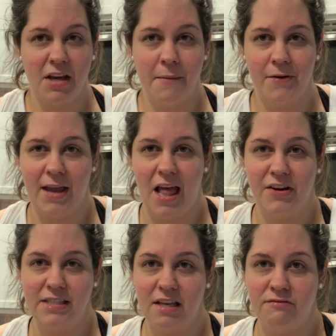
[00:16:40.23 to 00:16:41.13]
couple
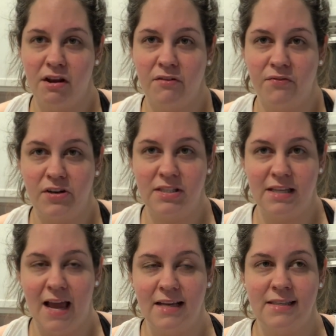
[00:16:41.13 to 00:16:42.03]
calories left over for
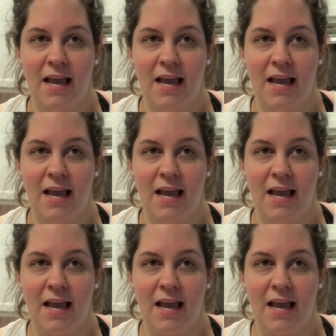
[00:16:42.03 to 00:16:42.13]
snacks.